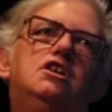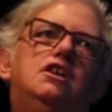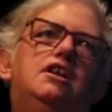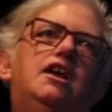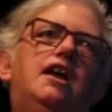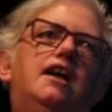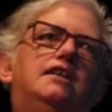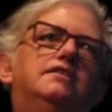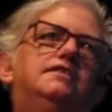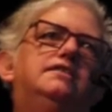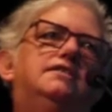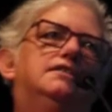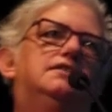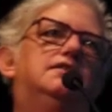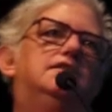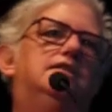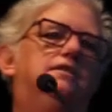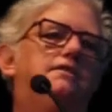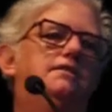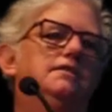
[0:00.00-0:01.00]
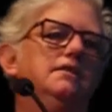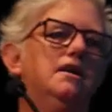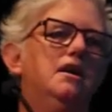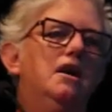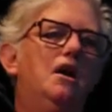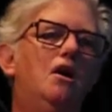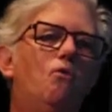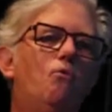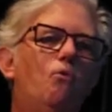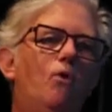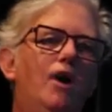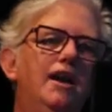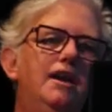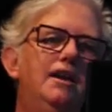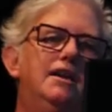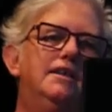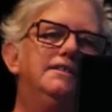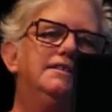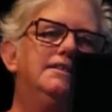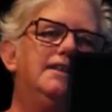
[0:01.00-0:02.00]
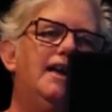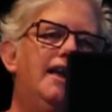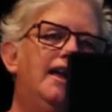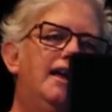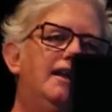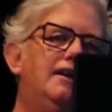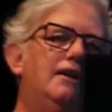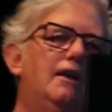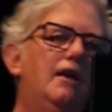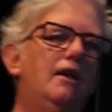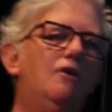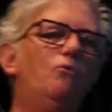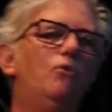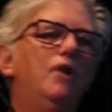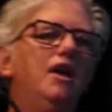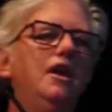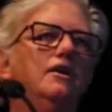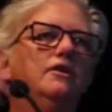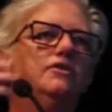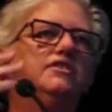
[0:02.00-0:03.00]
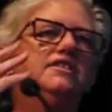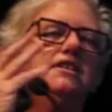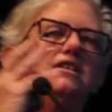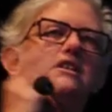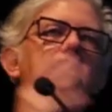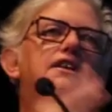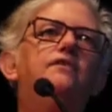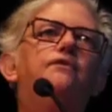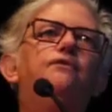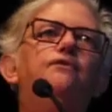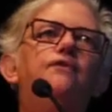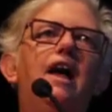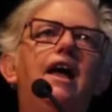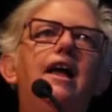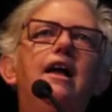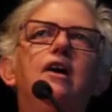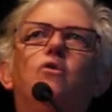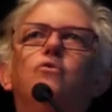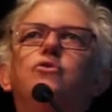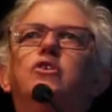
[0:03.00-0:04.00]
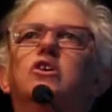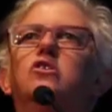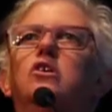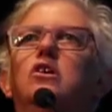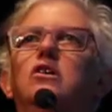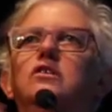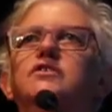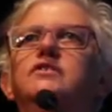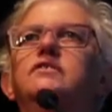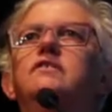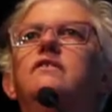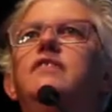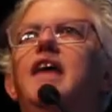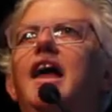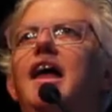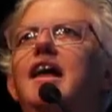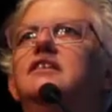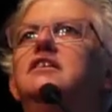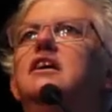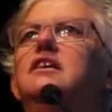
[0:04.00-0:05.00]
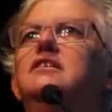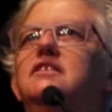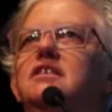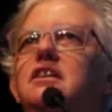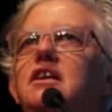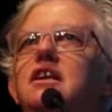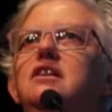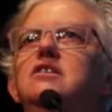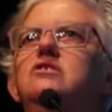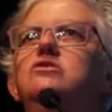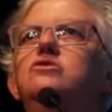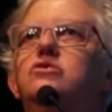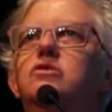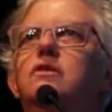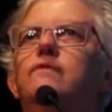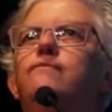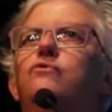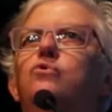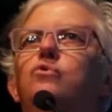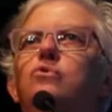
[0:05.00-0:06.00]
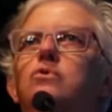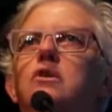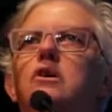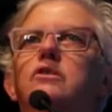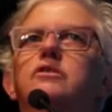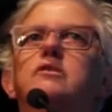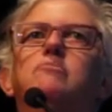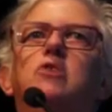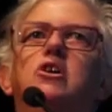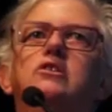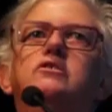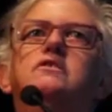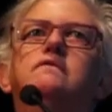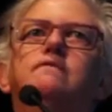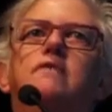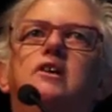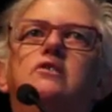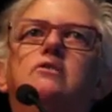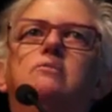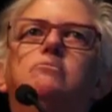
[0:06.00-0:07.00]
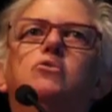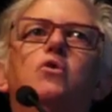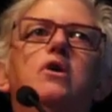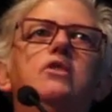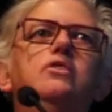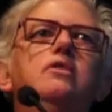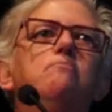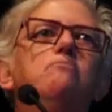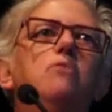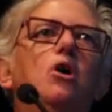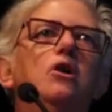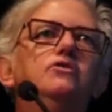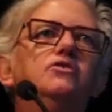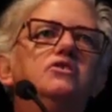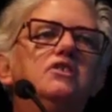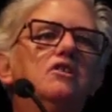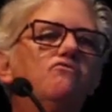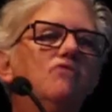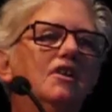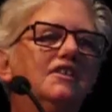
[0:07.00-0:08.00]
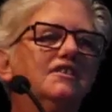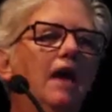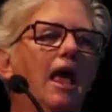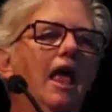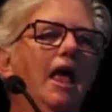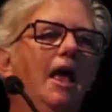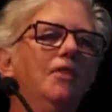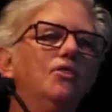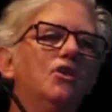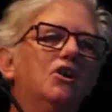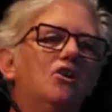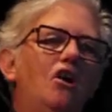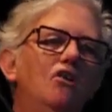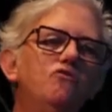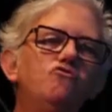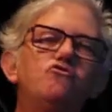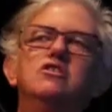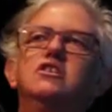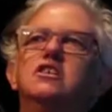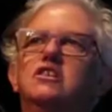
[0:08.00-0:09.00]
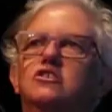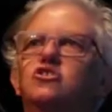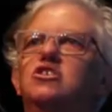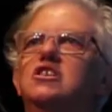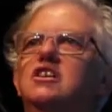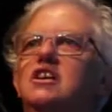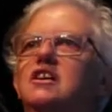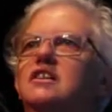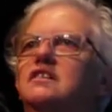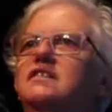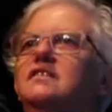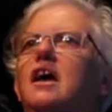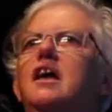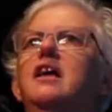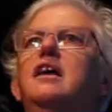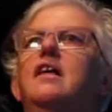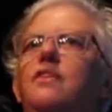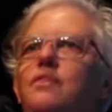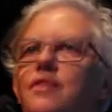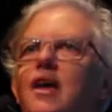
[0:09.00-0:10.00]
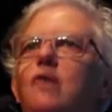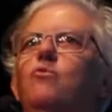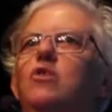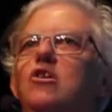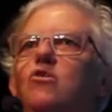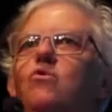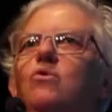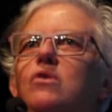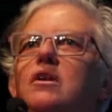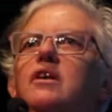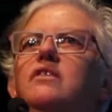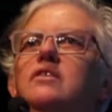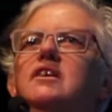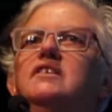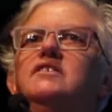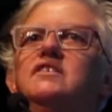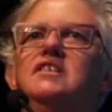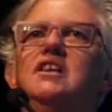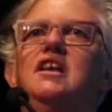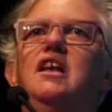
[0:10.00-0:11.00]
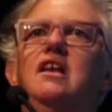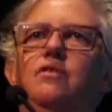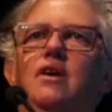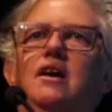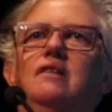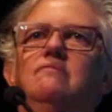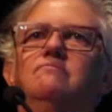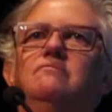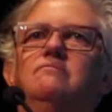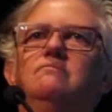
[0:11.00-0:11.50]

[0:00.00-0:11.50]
in our cities. One is that where cities fail, the costs of that tend to fall on the most vulnerable and the most at risk. The contradiction is that we're all in this together.